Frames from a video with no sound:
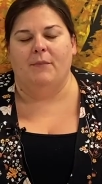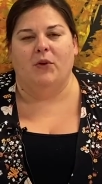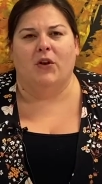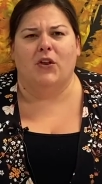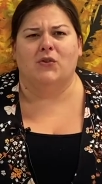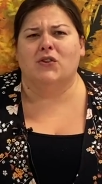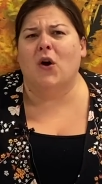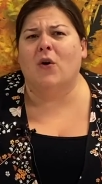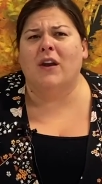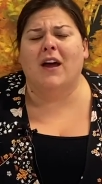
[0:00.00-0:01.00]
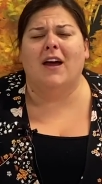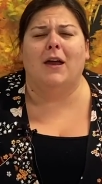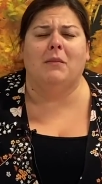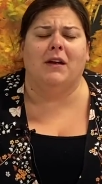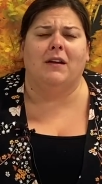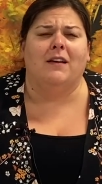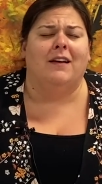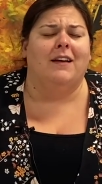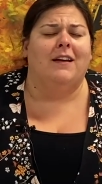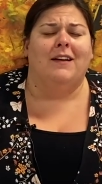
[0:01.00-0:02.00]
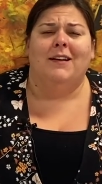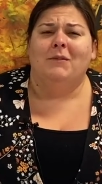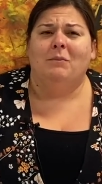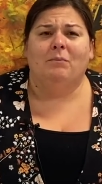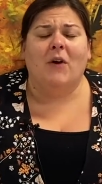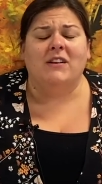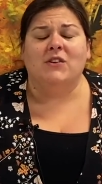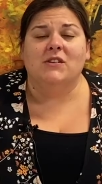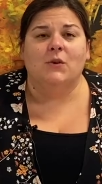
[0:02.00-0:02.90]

You can use coconut. I mean, pretzels.